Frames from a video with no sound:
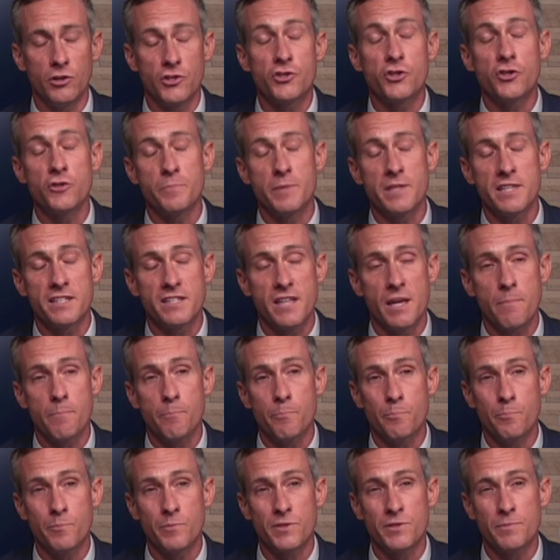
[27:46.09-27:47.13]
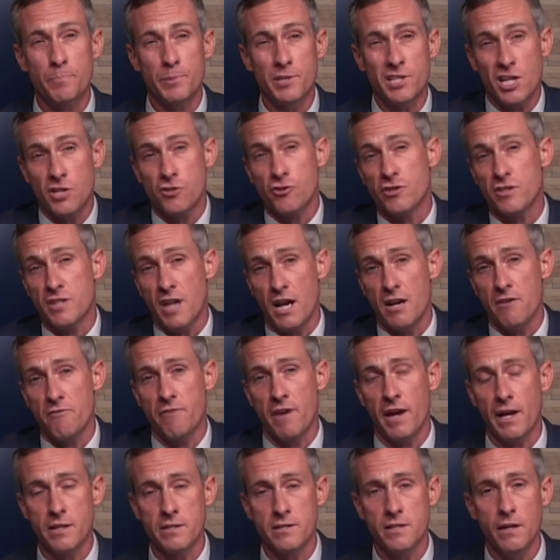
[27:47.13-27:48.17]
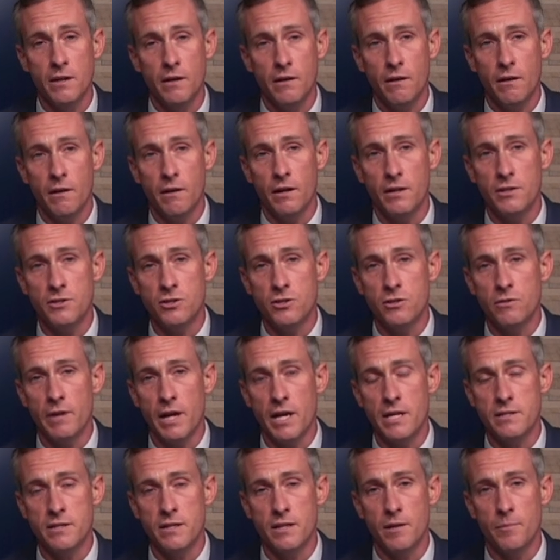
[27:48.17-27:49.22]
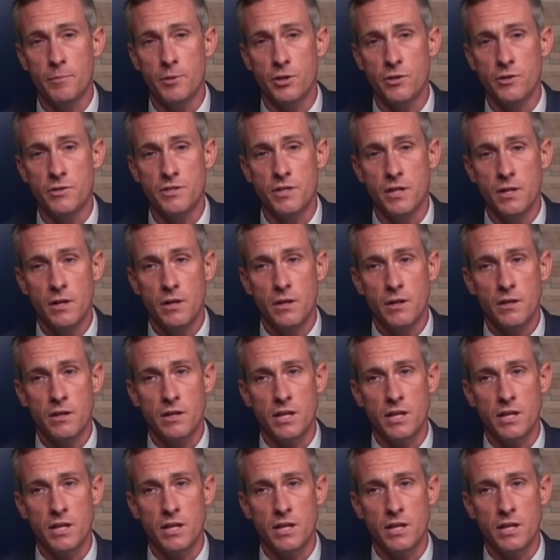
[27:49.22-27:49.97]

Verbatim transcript: excuse me, the same potential side effects uh, to ACE inhibitors,